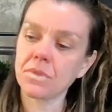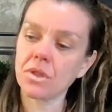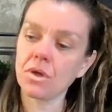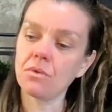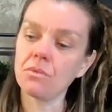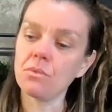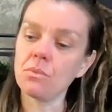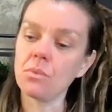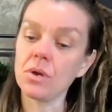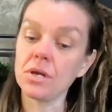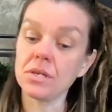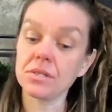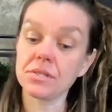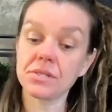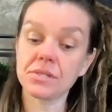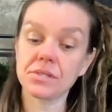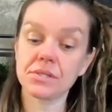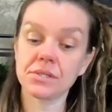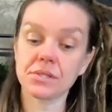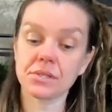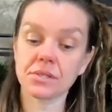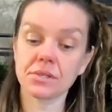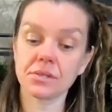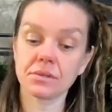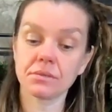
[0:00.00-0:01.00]

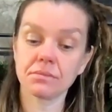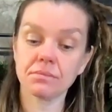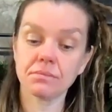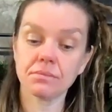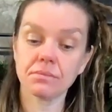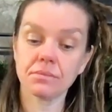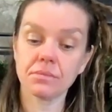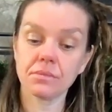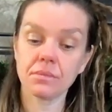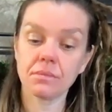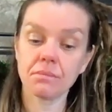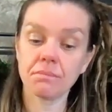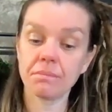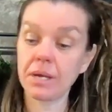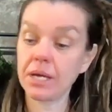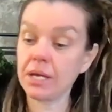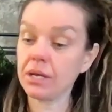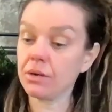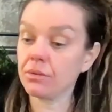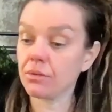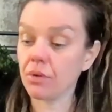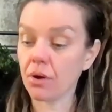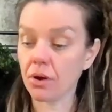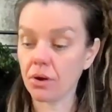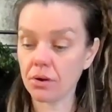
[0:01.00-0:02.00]
risk
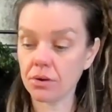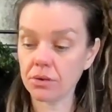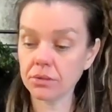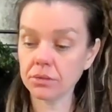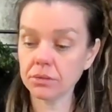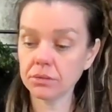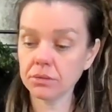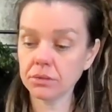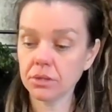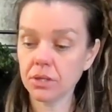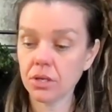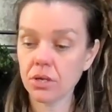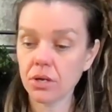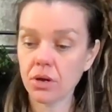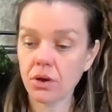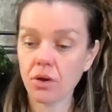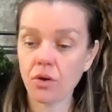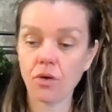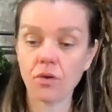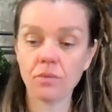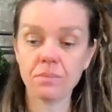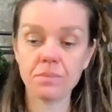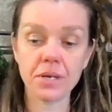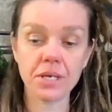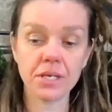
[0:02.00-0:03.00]
being wrong
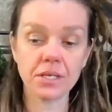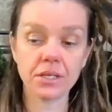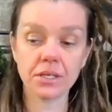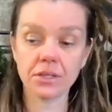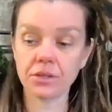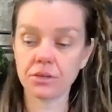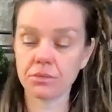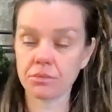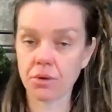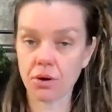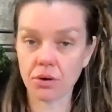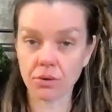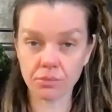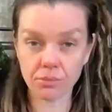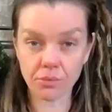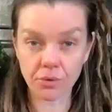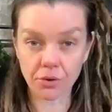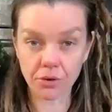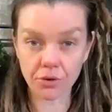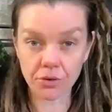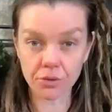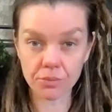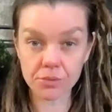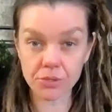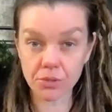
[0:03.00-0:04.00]
or being in the wrong
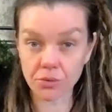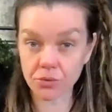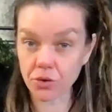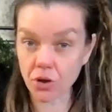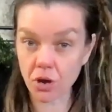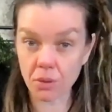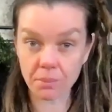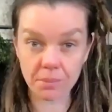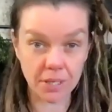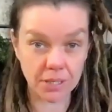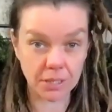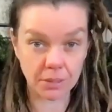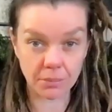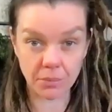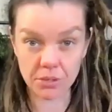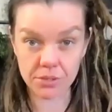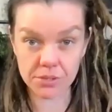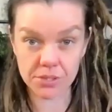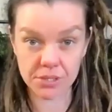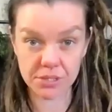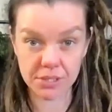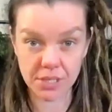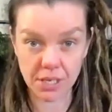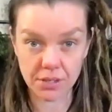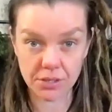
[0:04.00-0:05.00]
rooms or not being the
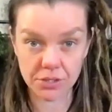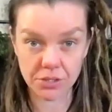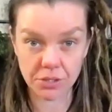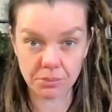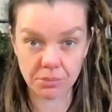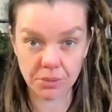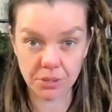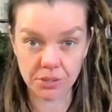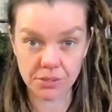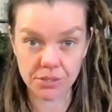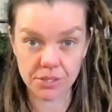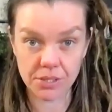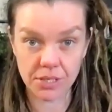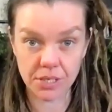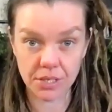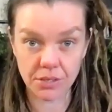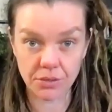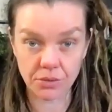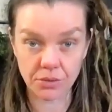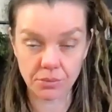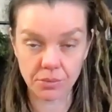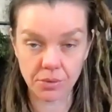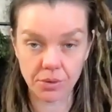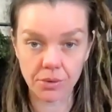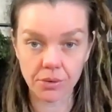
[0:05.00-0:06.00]
most intelligent person in
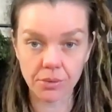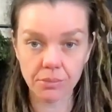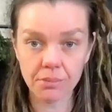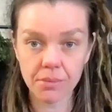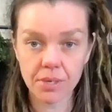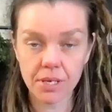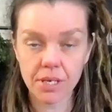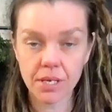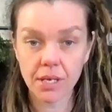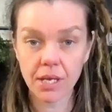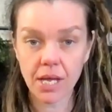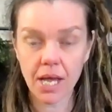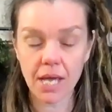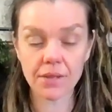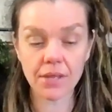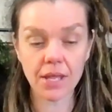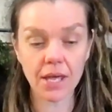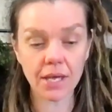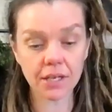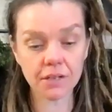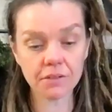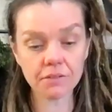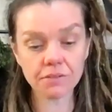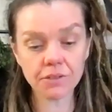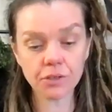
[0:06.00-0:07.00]
the room. And
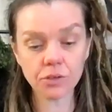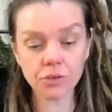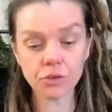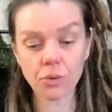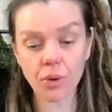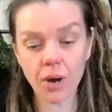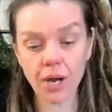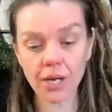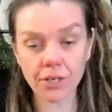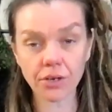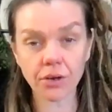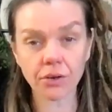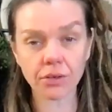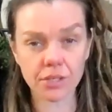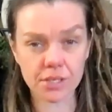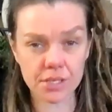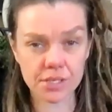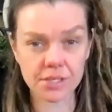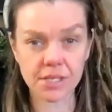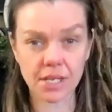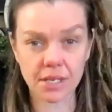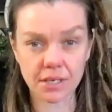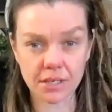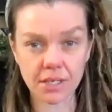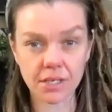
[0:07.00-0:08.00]
that can feel quite
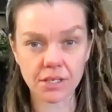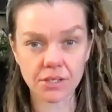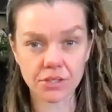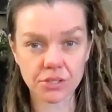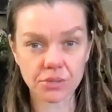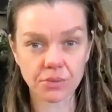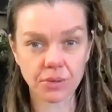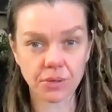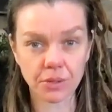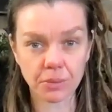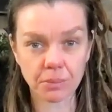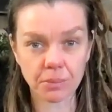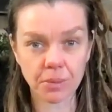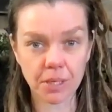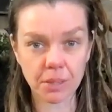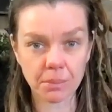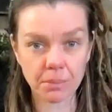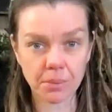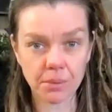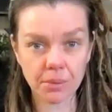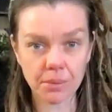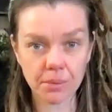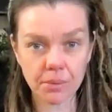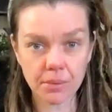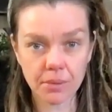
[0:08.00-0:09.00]
condescending to other
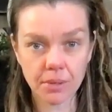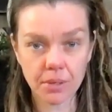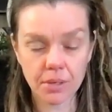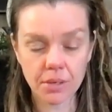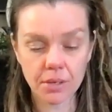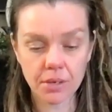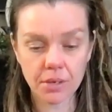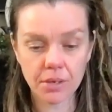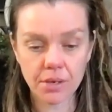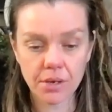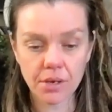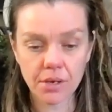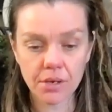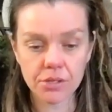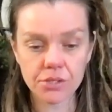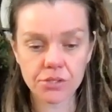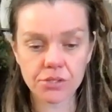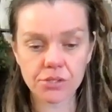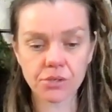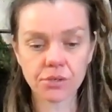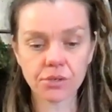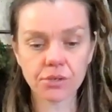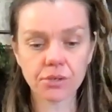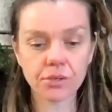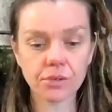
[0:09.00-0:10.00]
people.
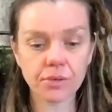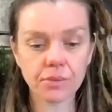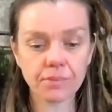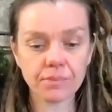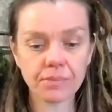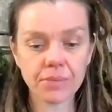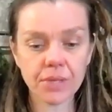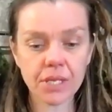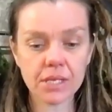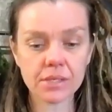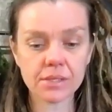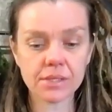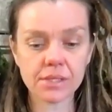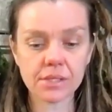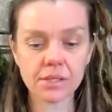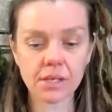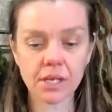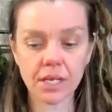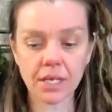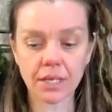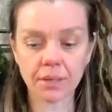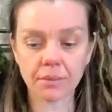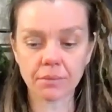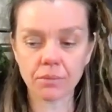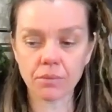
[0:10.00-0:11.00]
So it's
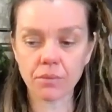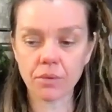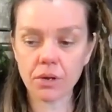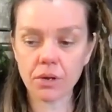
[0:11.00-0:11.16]
like,